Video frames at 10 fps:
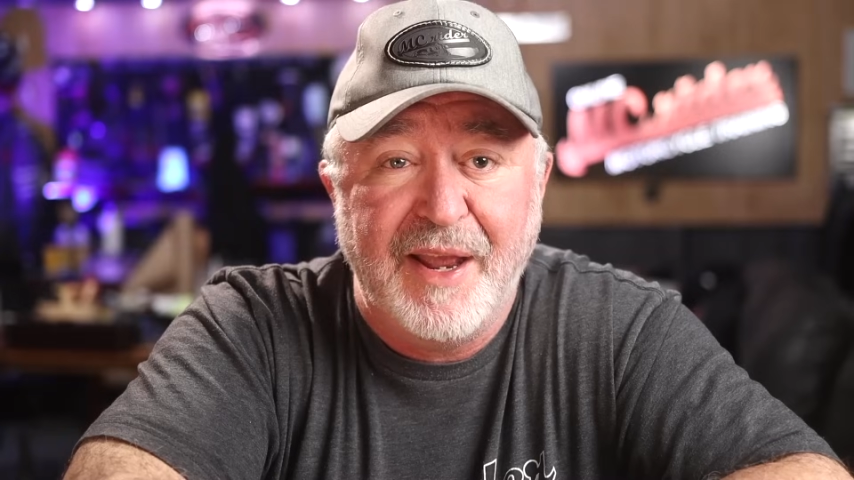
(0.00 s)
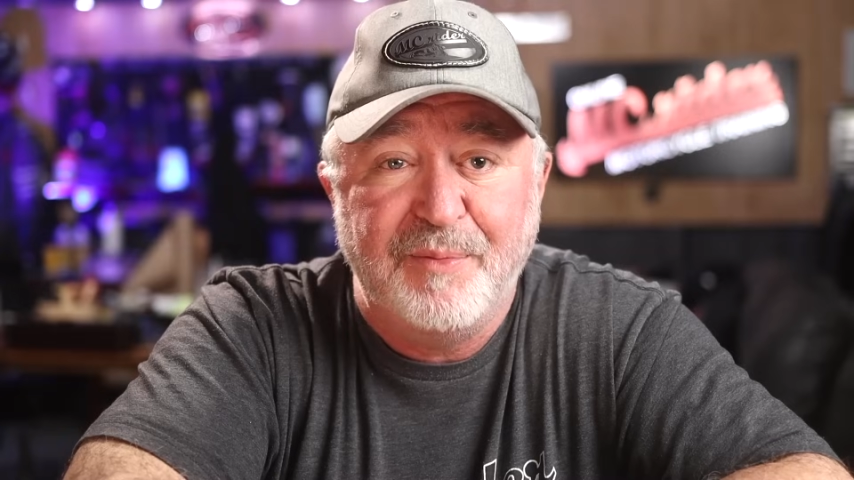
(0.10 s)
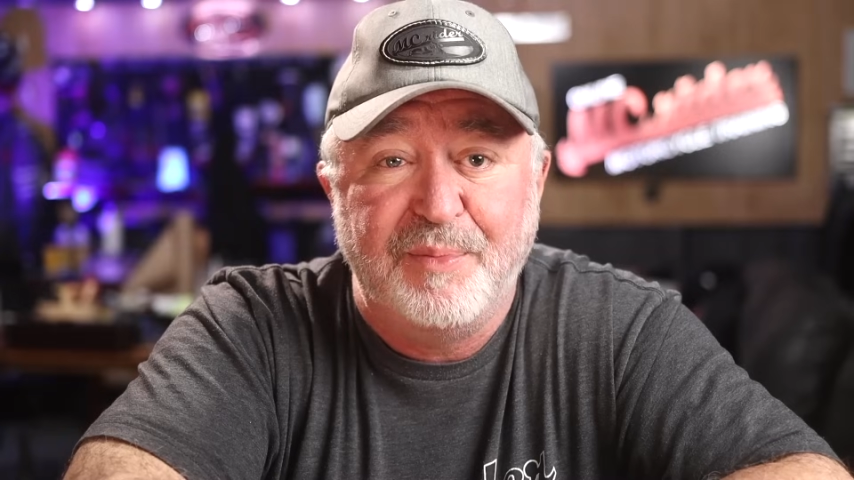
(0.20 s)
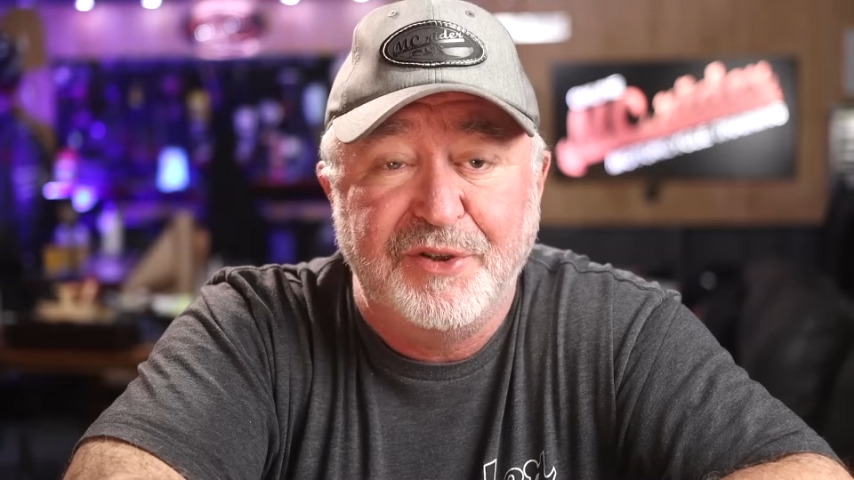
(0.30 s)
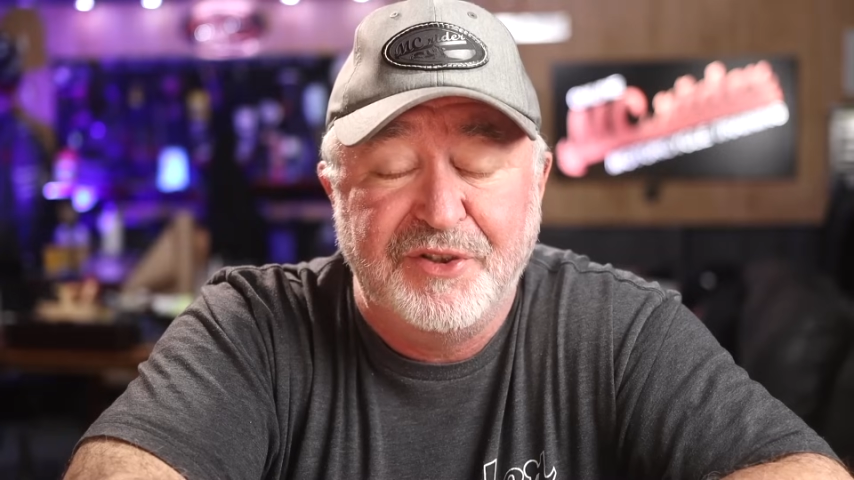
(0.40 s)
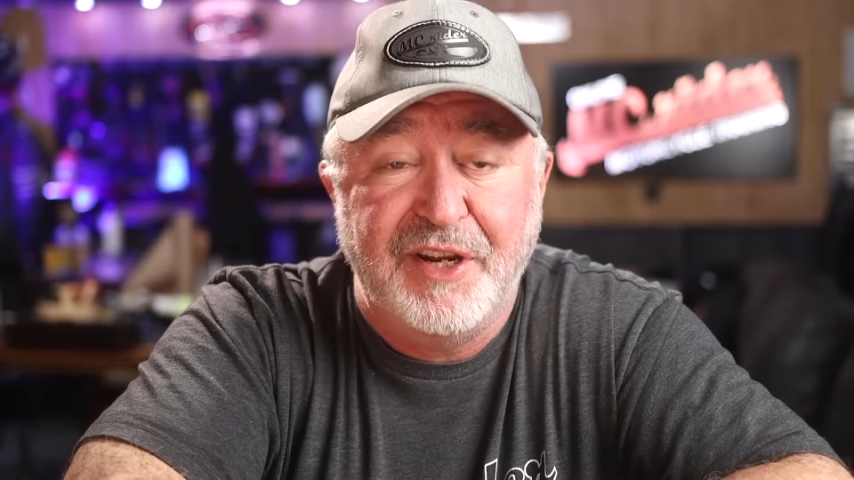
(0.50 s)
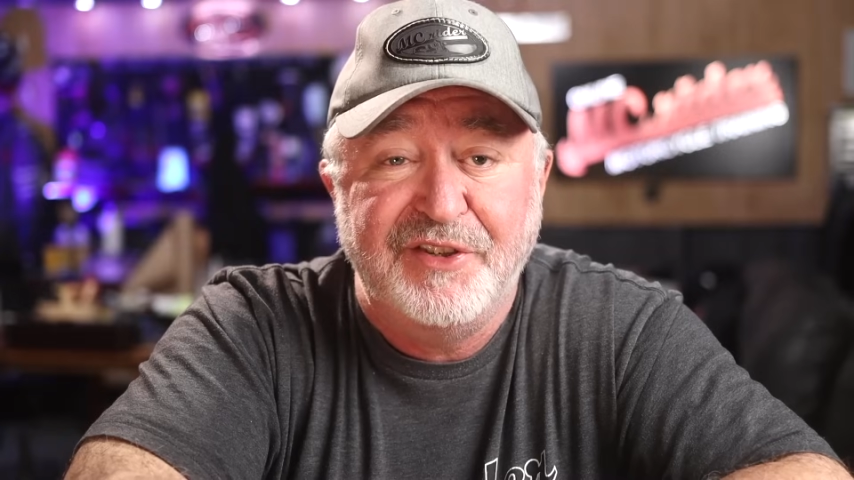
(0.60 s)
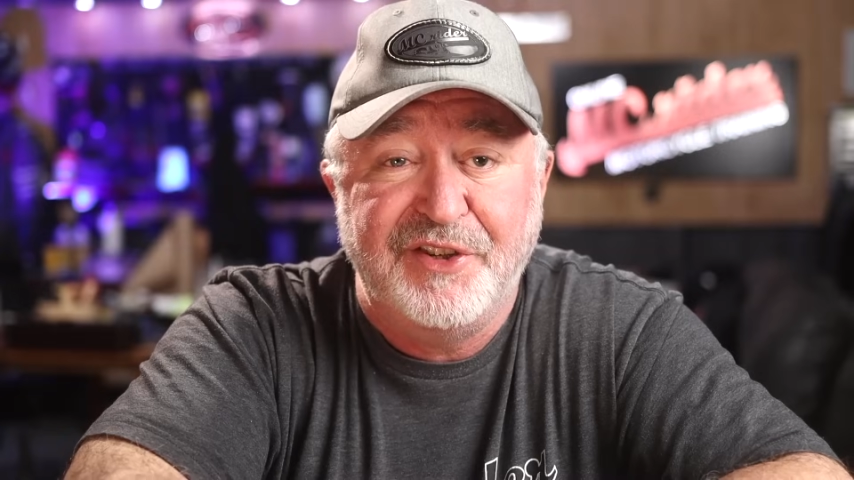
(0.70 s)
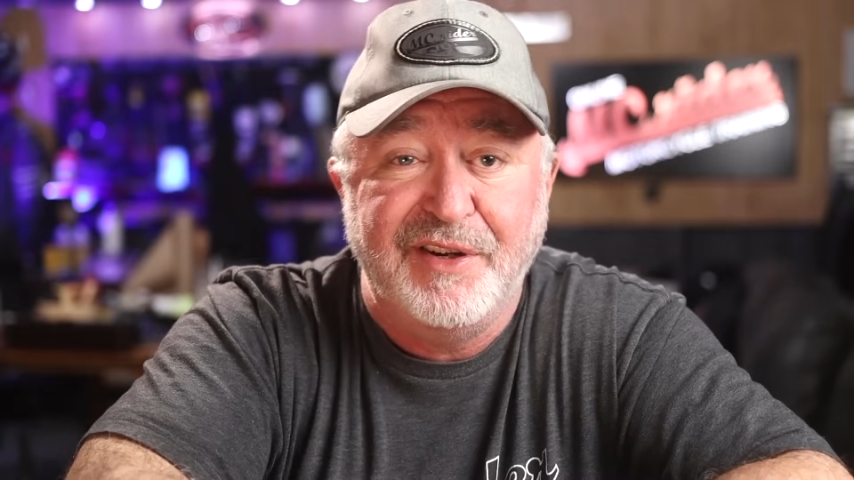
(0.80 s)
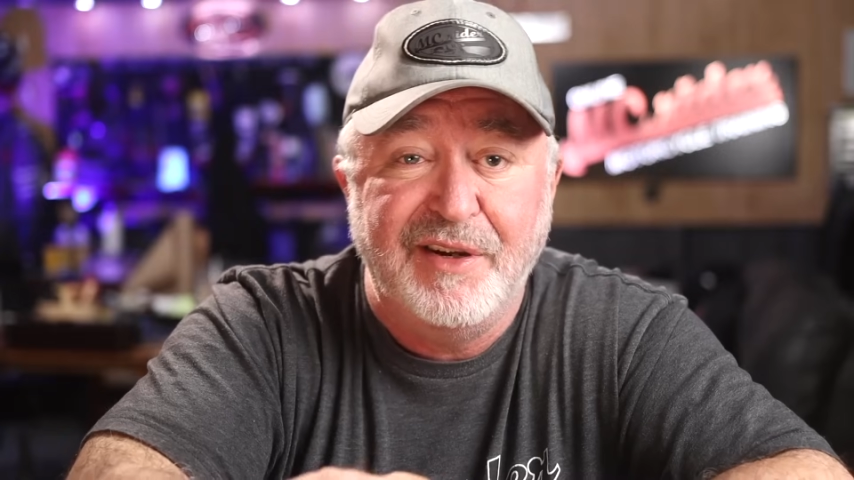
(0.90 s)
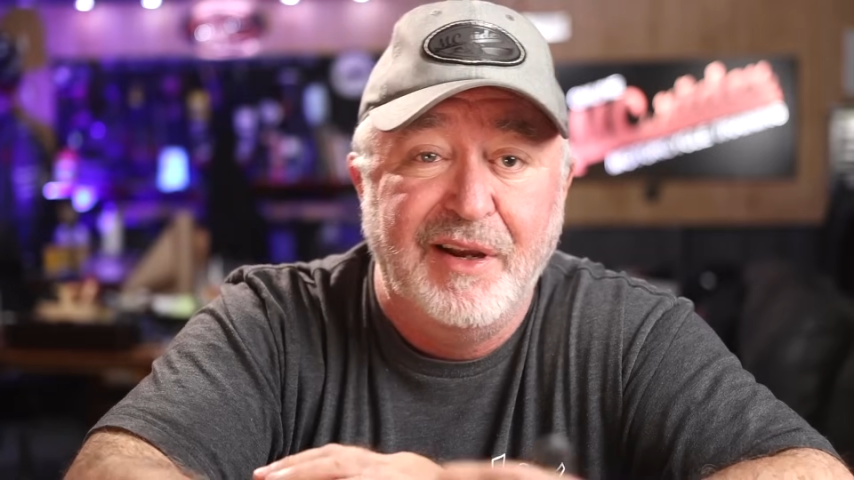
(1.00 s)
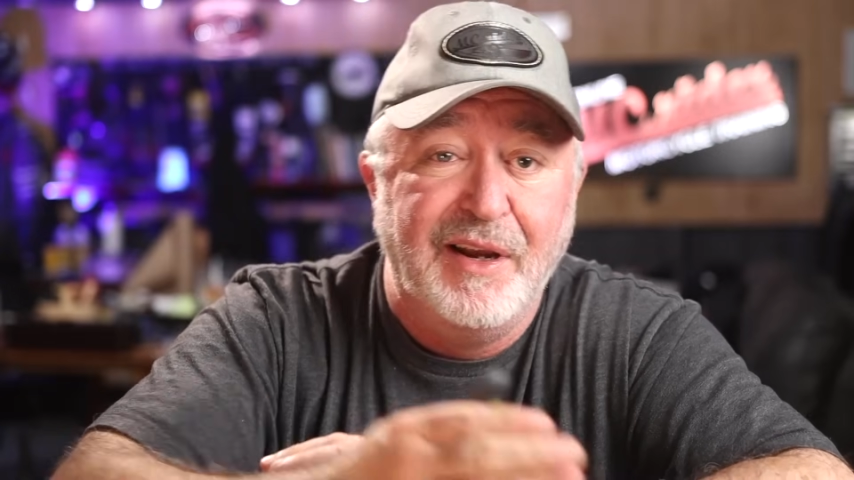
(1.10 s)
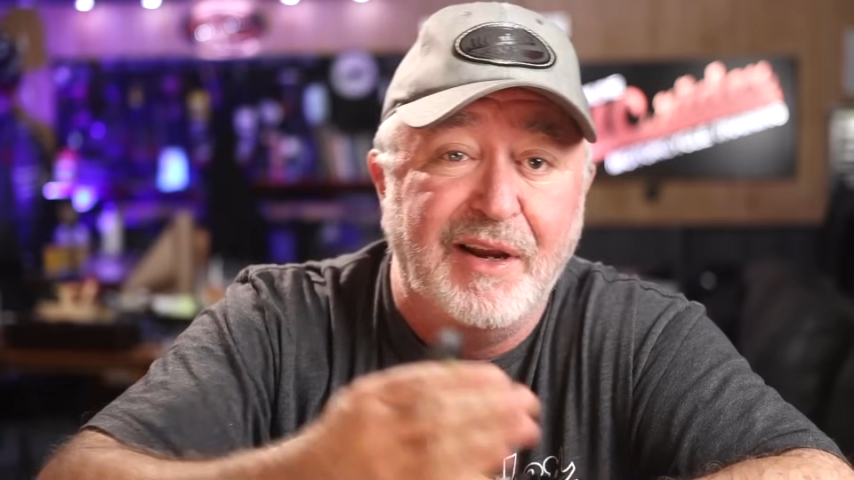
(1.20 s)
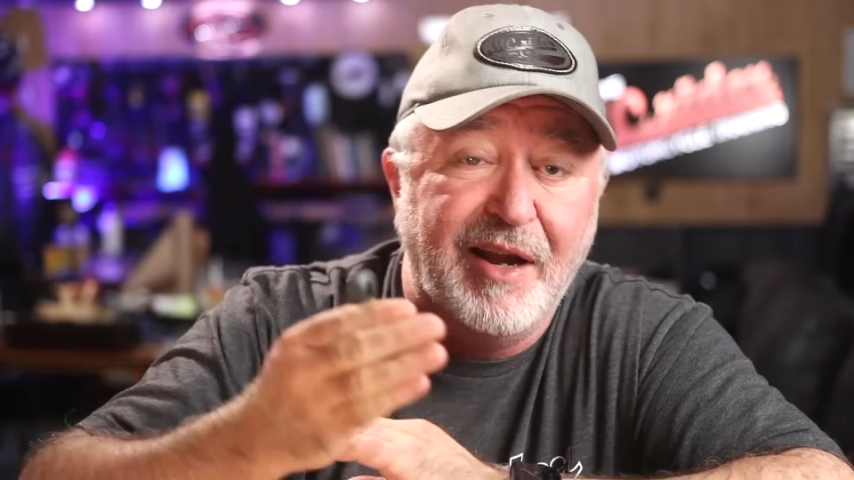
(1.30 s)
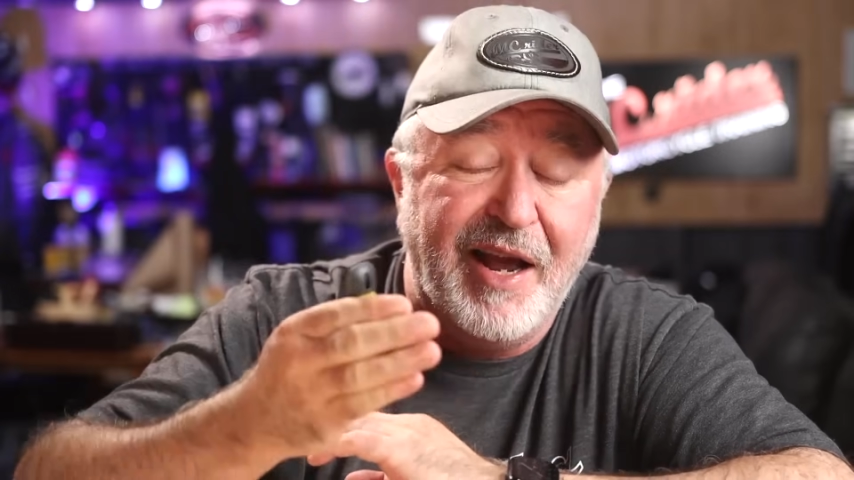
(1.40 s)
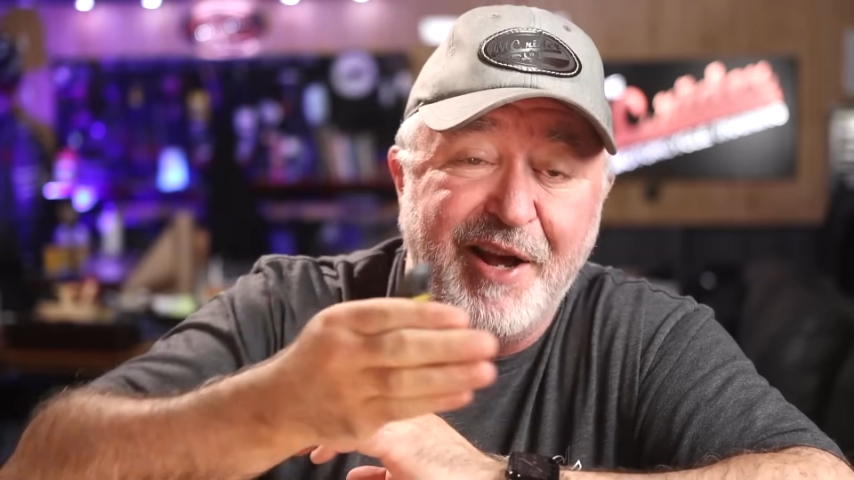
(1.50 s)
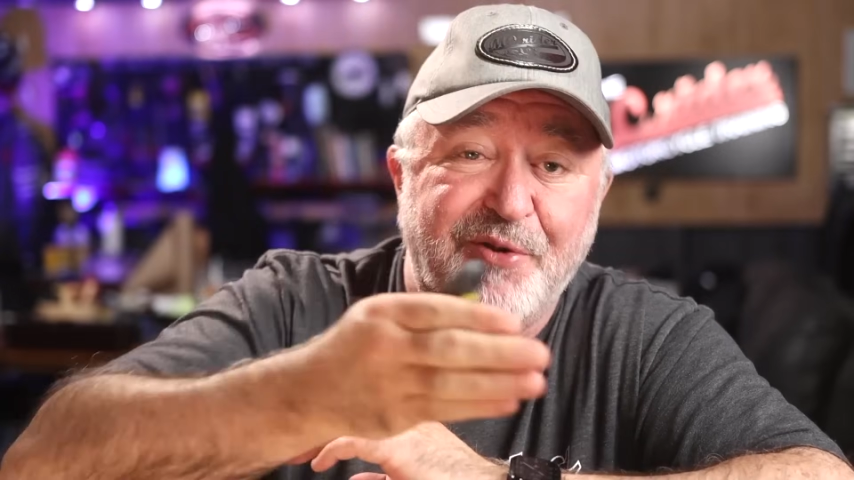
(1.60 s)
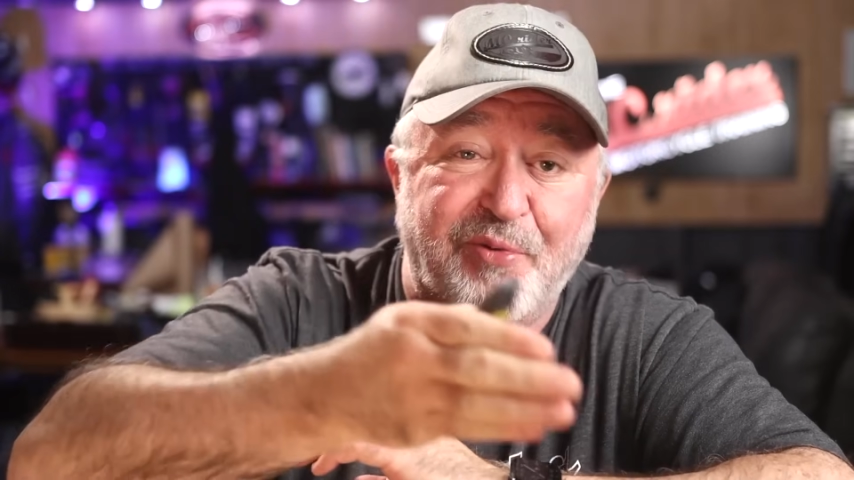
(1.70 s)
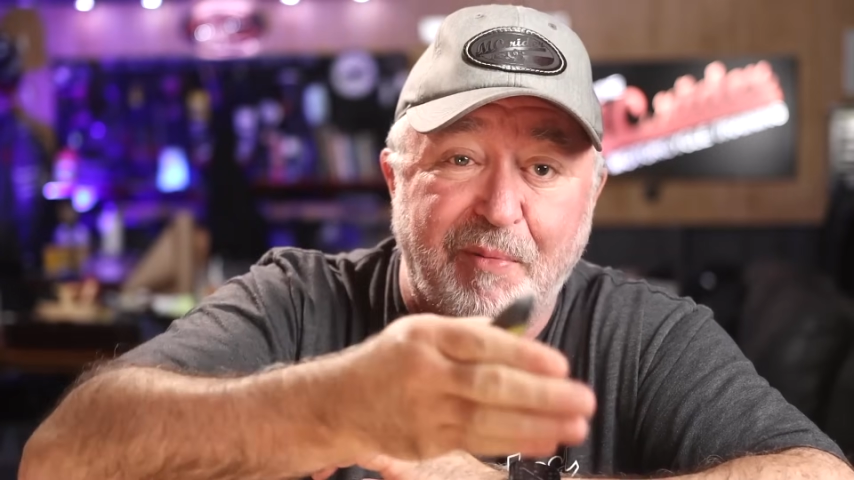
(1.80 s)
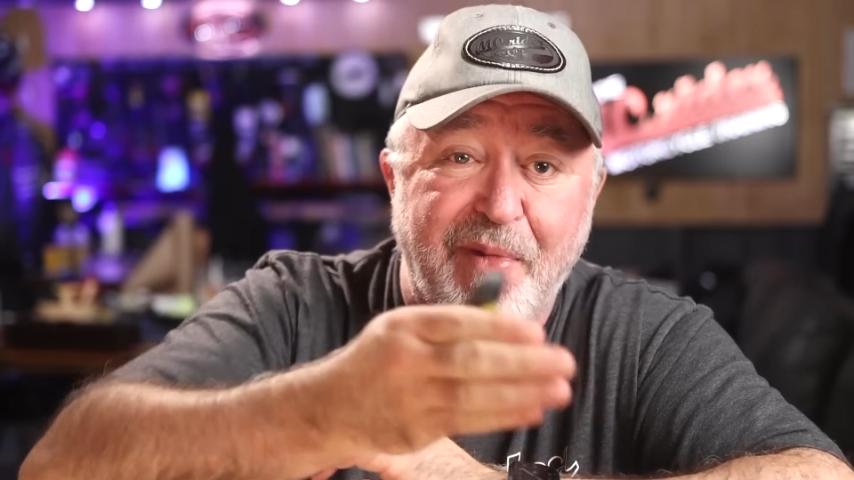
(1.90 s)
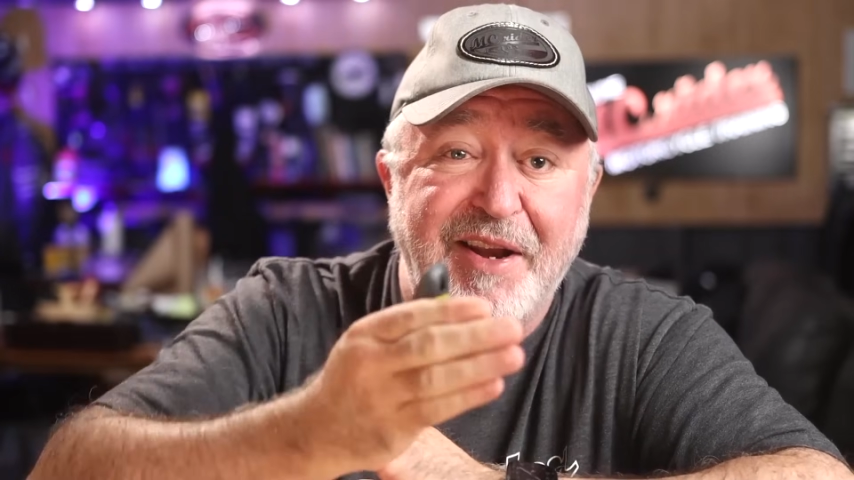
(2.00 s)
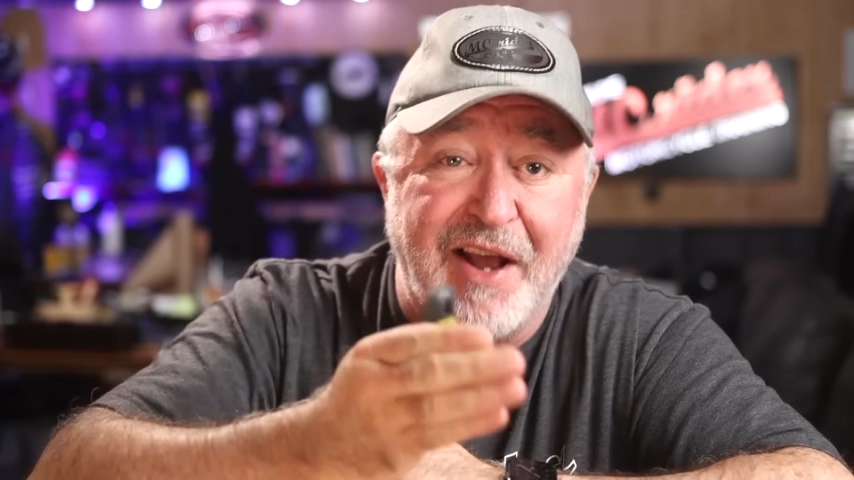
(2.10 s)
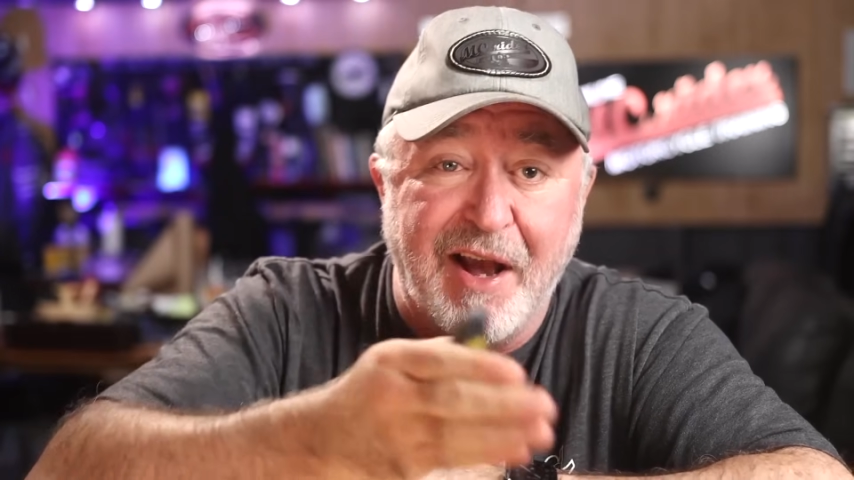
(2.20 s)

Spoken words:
and precision and remain